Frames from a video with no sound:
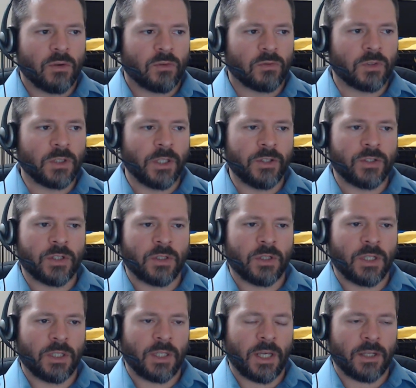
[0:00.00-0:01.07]
religion,
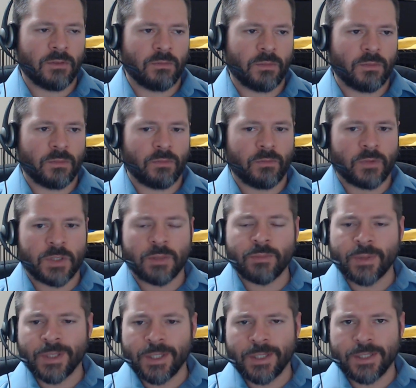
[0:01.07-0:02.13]
and that
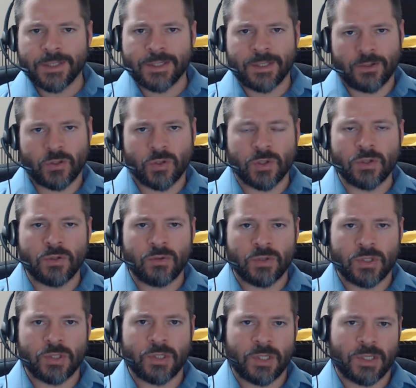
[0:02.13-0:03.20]
simply isn't true.
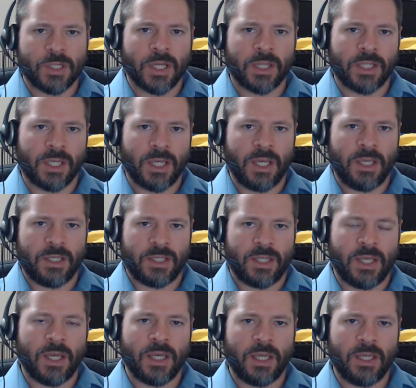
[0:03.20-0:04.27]
It's just not the case
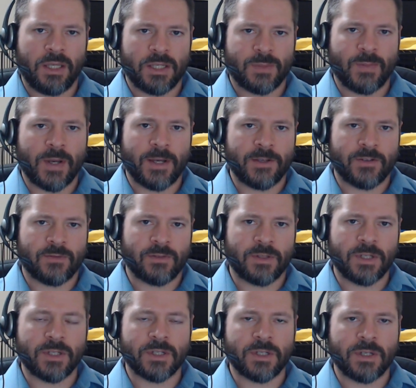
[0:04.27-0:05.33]
that he despised
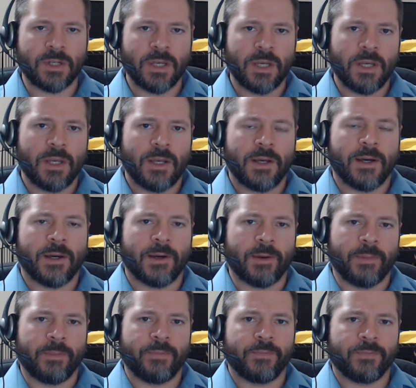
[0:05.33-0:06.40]
religion.
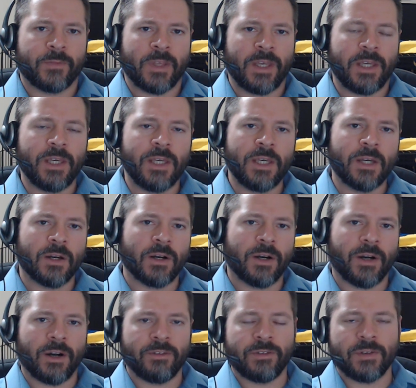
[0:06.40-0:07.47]
He
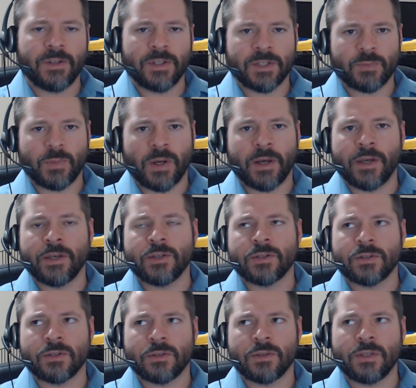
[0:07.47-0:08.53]
often
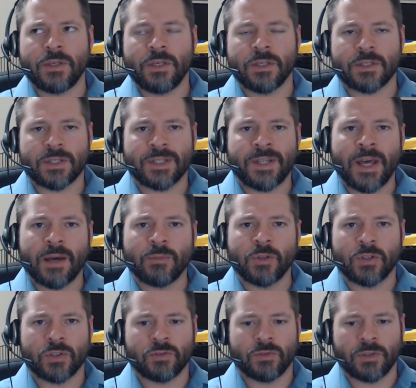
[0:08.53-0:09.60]
despised the
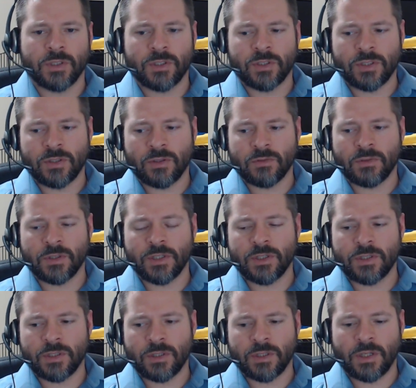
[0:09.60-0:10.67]
established religion, the
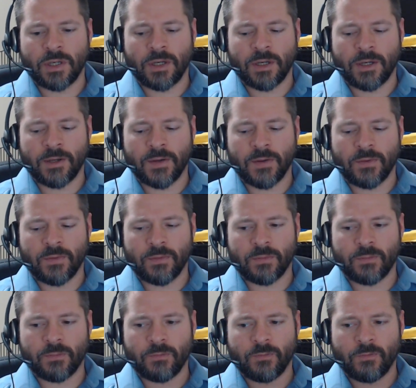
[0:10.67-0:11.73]
religion
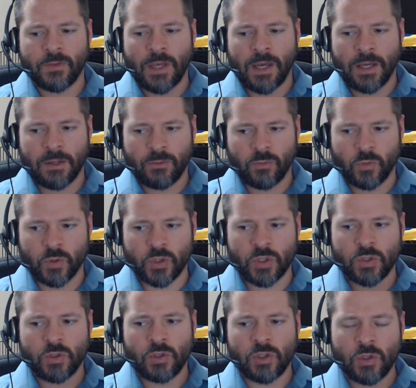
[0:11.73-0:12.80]
that was
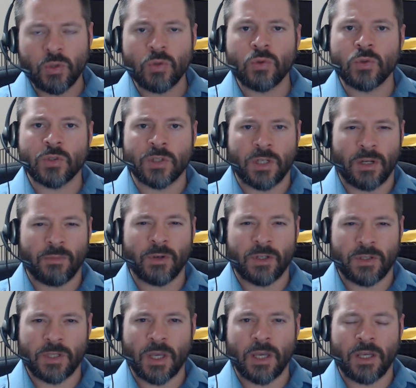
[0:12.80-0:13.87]
used, and I'm going
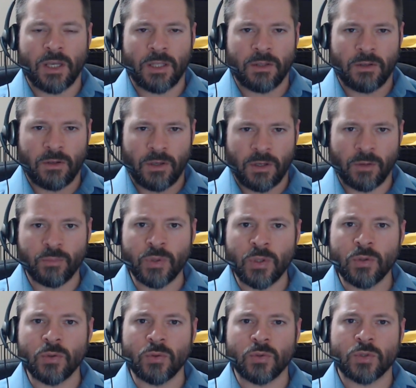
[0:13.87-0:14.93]
to say, and
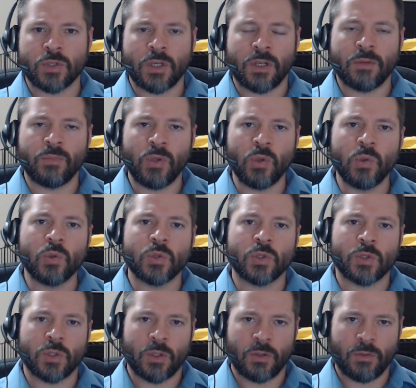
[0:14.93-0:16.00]

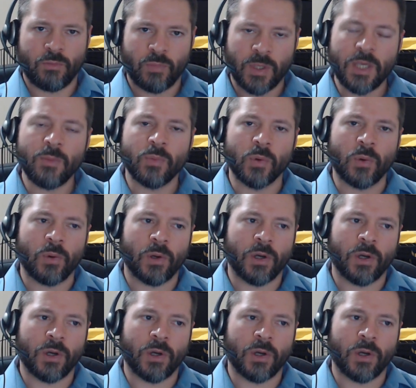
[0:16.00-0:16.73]
abused people